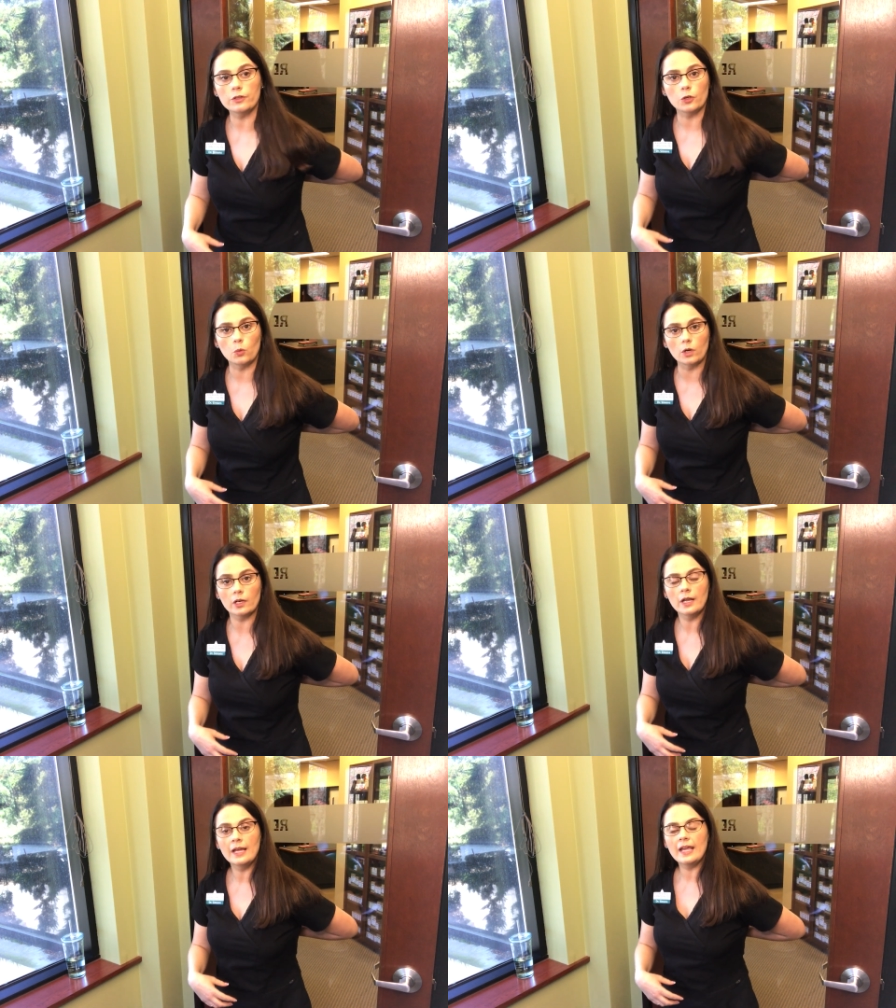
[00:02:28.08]
a
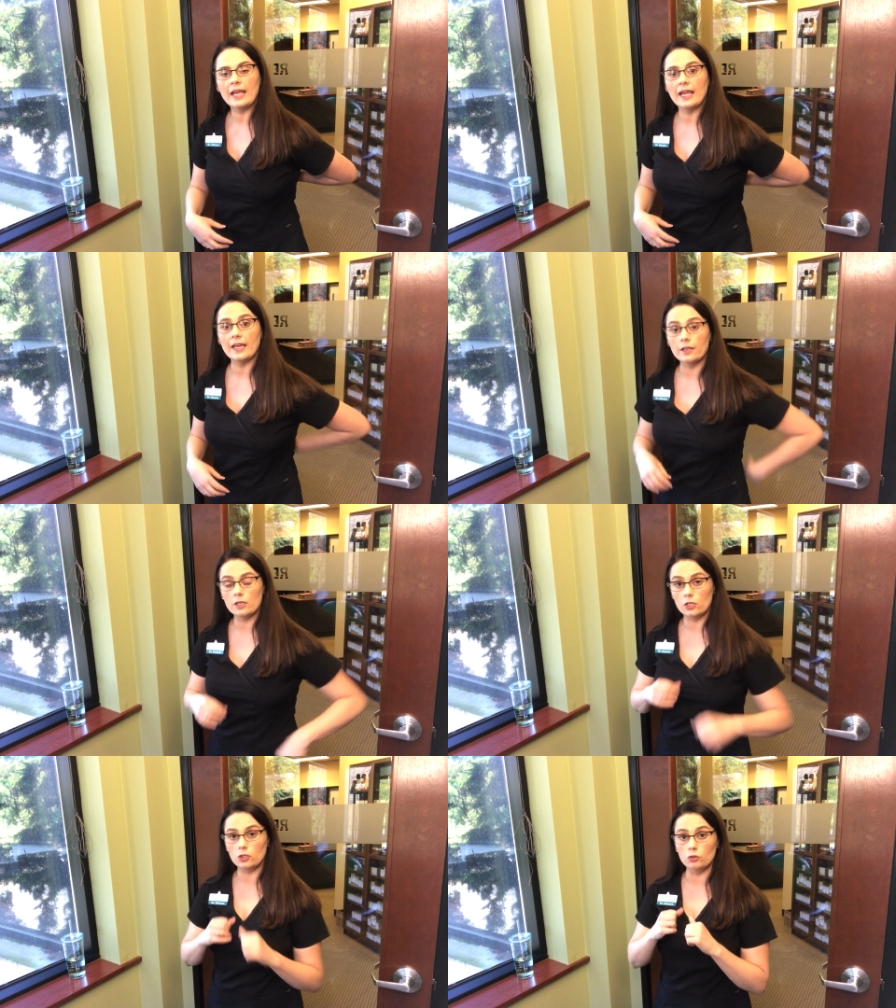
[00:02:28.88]
door, and
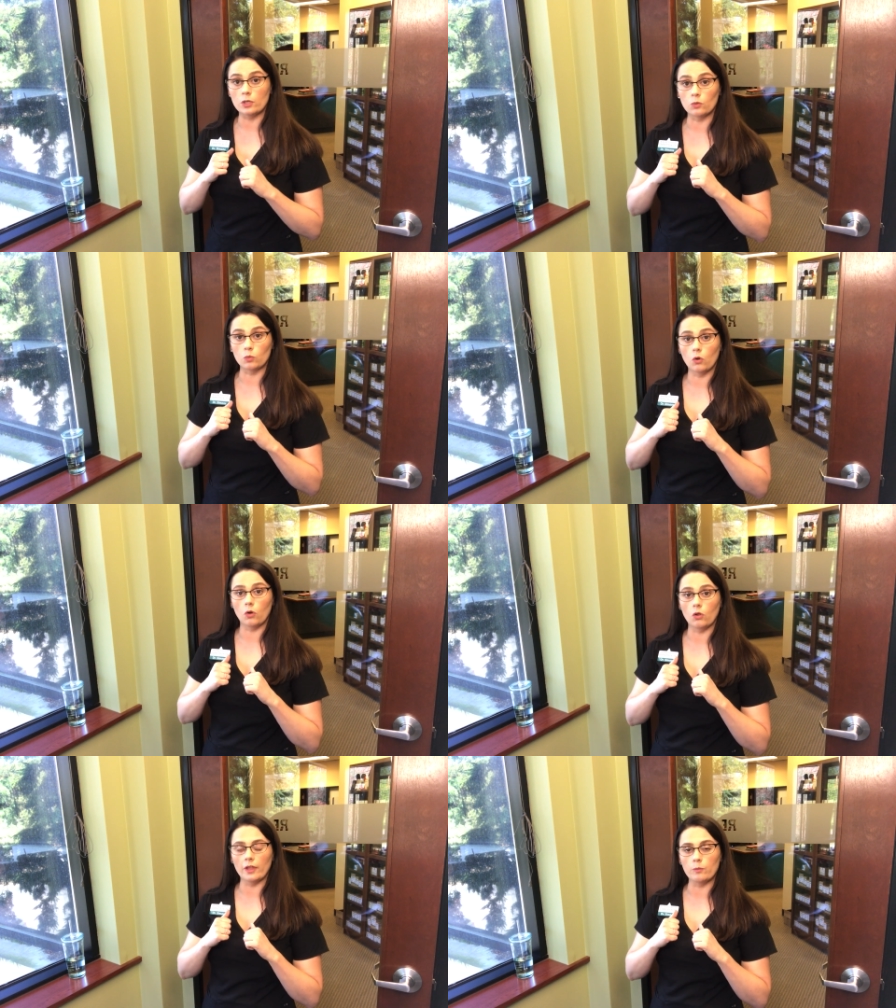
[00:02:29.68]
you can roll.